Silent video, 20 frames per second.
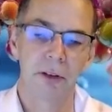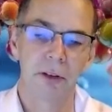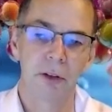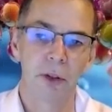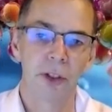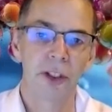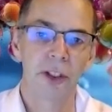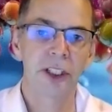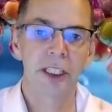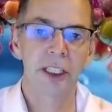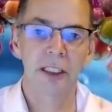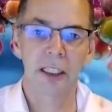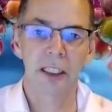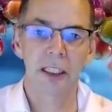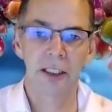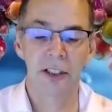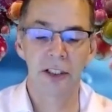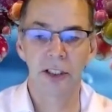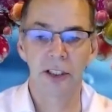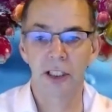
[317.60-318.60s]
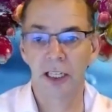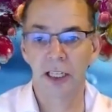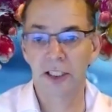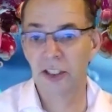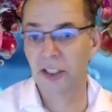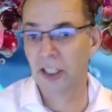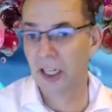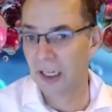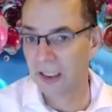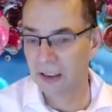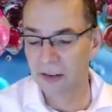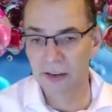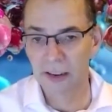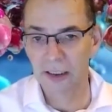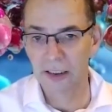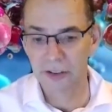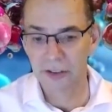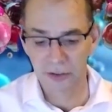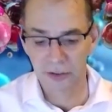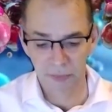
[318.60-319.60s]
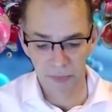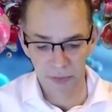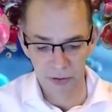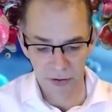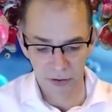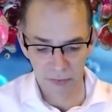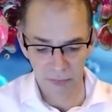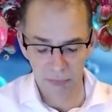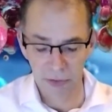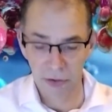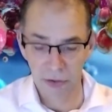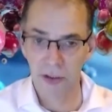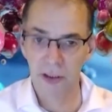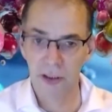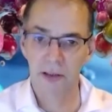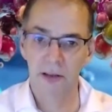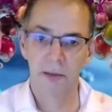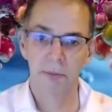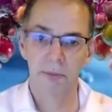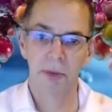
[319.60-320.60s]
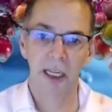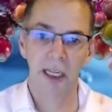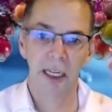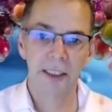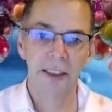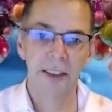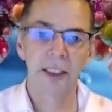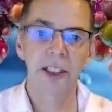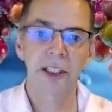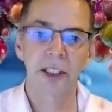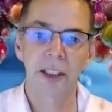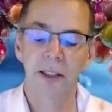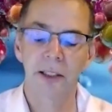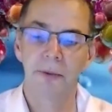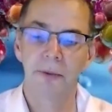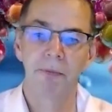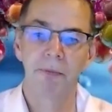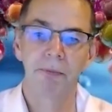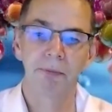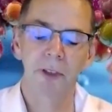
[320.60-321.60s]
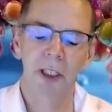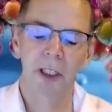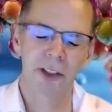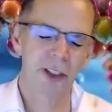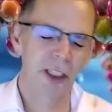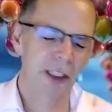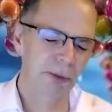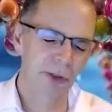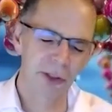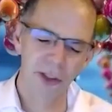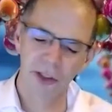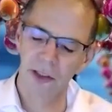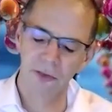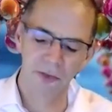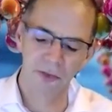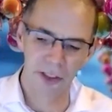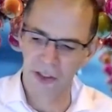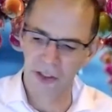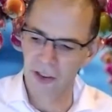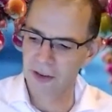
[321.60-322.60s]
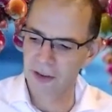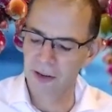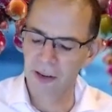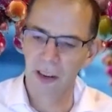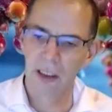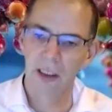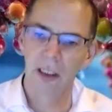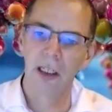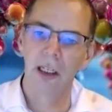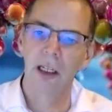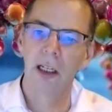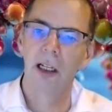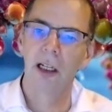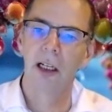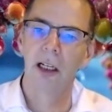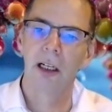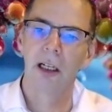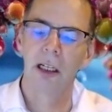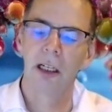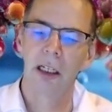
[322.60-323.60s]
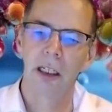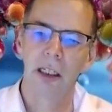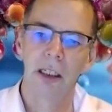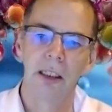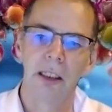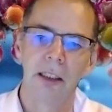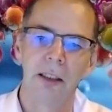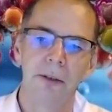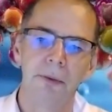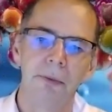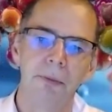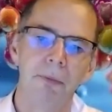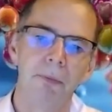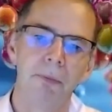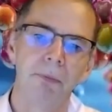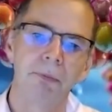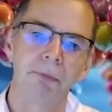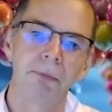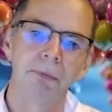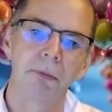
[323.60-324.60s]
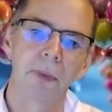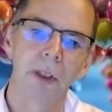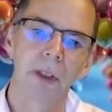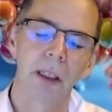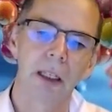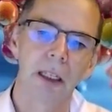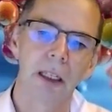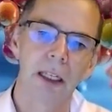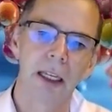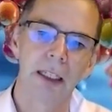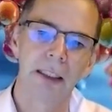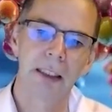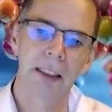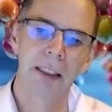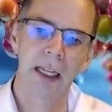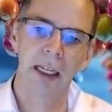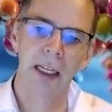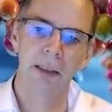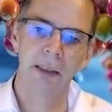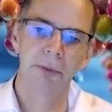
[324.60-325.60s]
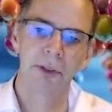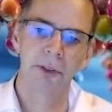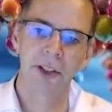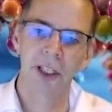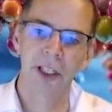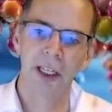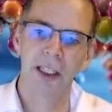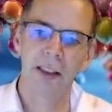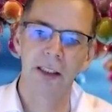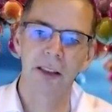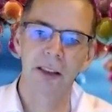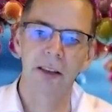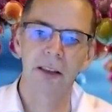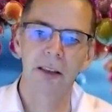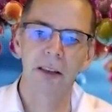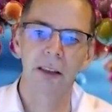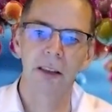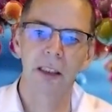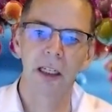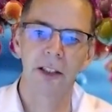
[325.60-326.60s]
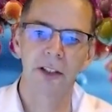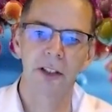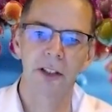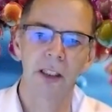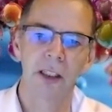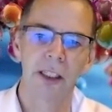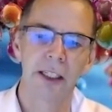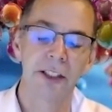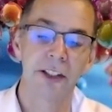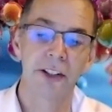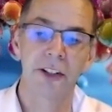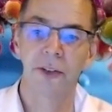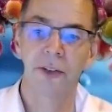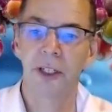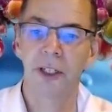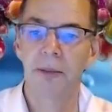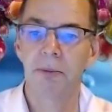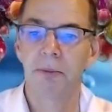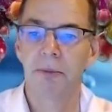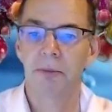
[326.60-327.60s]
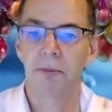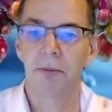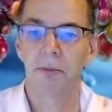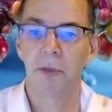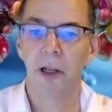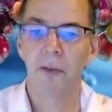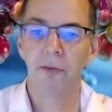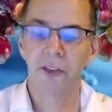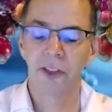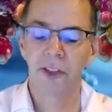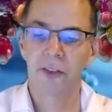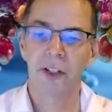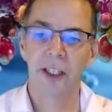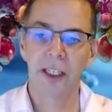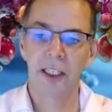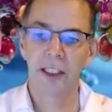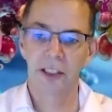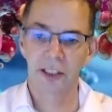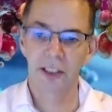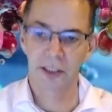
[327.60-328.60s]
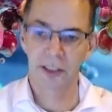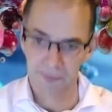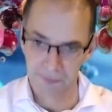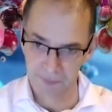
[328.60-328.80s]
noticing that a child has reduced blindness, or sorry, reduced vision. It can present as early as 3 months of age,